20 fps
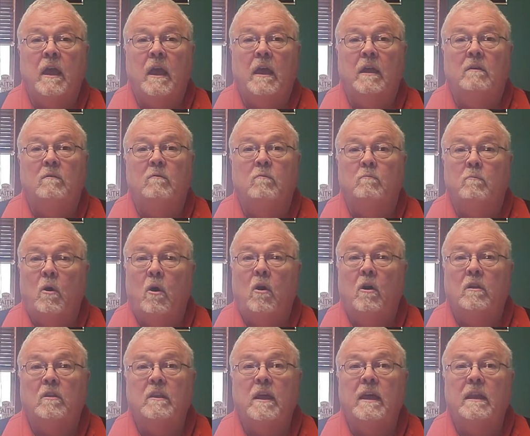And
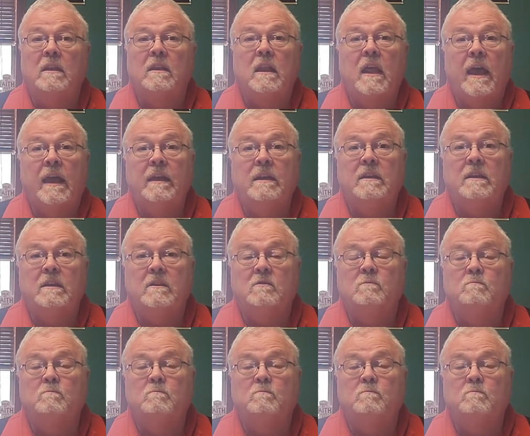part of that light is